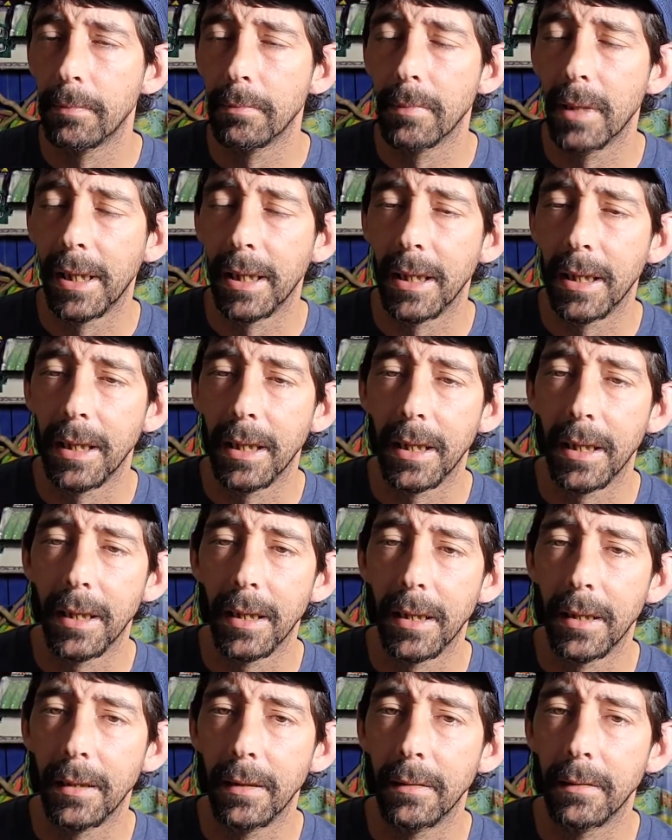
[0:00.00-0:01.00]

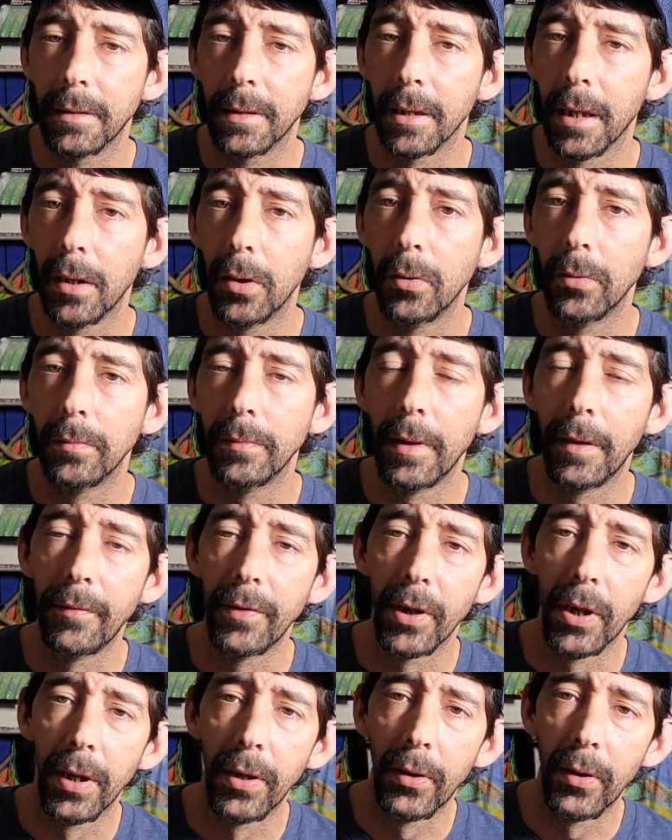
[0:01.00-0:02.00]
and so if
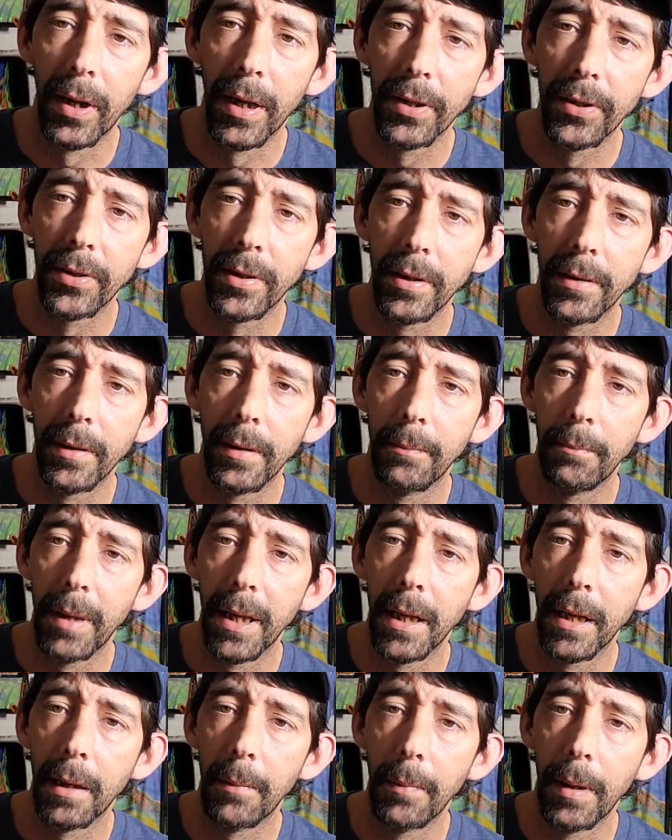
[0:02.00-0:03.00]
you're interested in
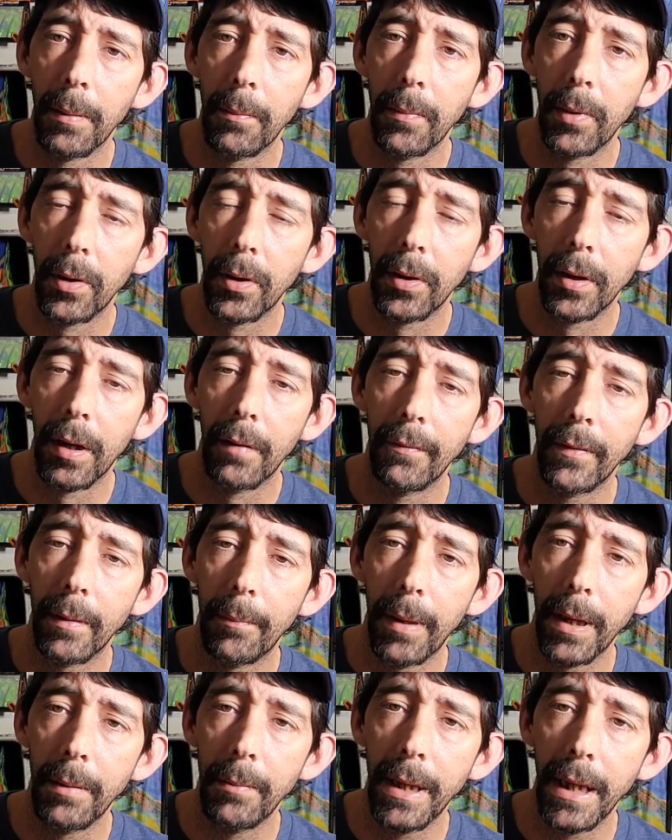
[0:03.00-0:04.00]
being a member of the
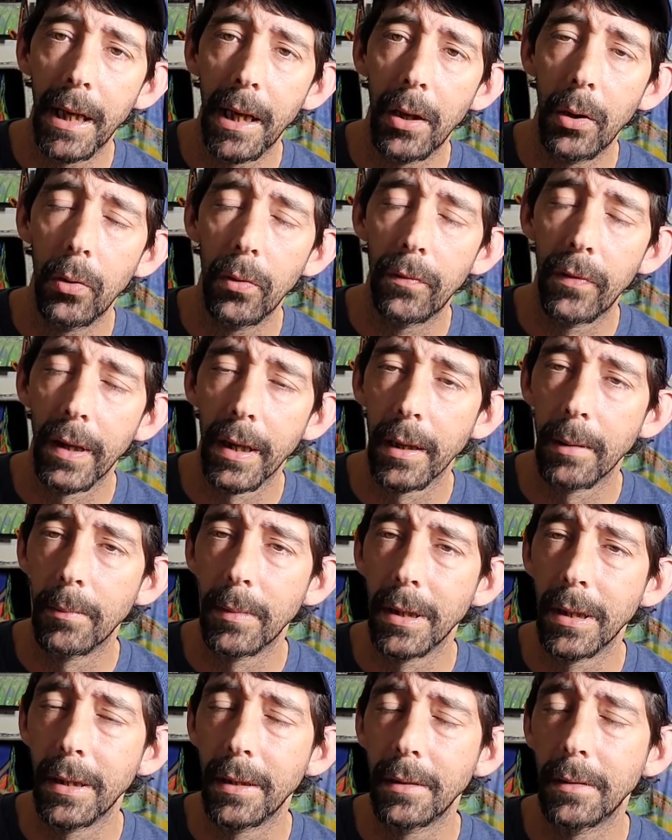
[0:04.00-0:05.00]
BBO
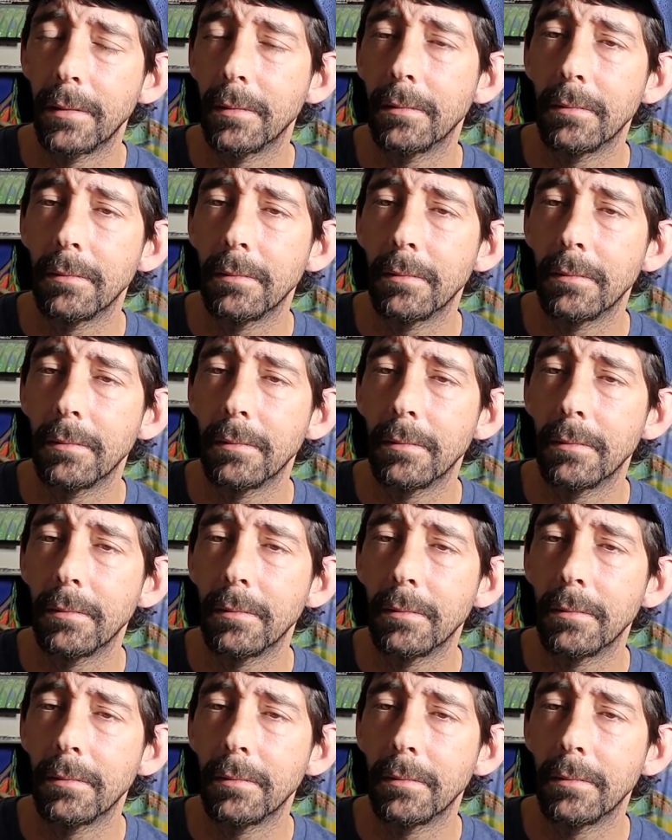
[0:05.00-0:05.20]
family,